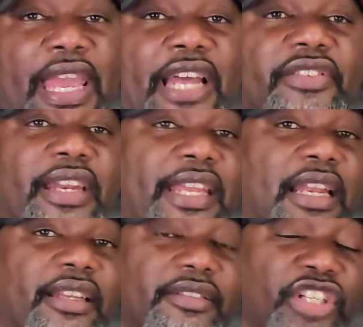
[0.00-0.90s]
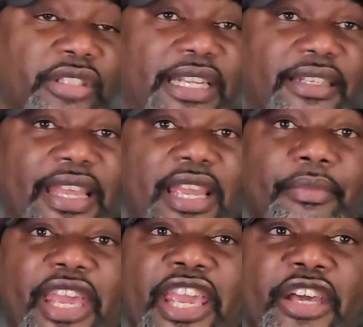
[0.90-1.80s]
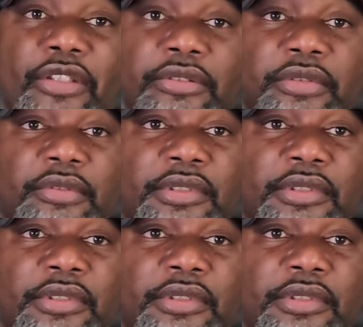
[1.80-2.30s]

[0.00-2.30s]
after they took that damn L,